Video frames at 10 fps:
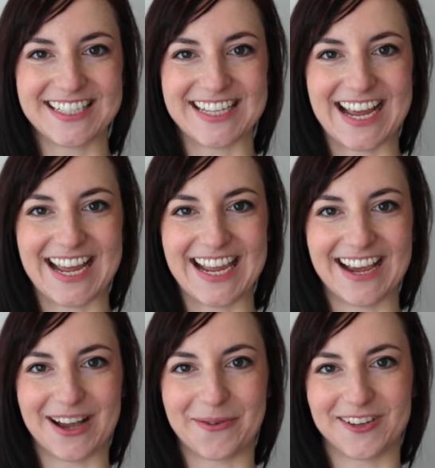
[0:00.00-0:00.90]

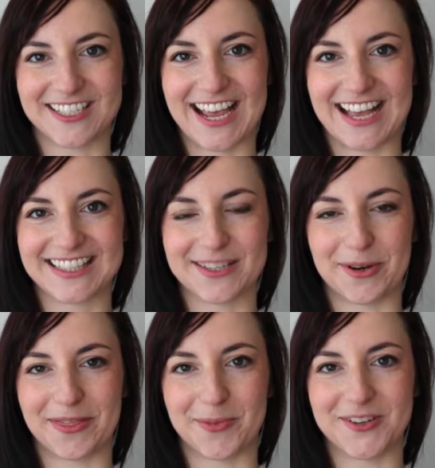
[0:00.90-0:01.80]
Today I want to answer
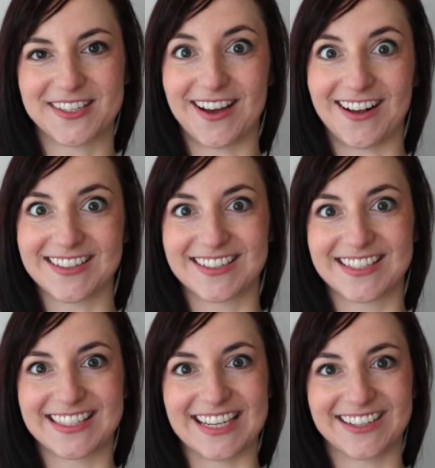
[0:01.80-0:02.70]
one of the most
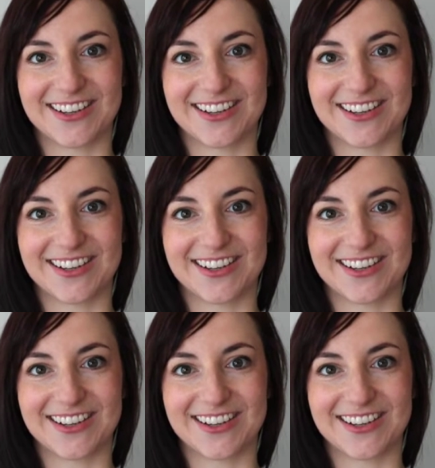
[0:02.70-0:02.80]
asked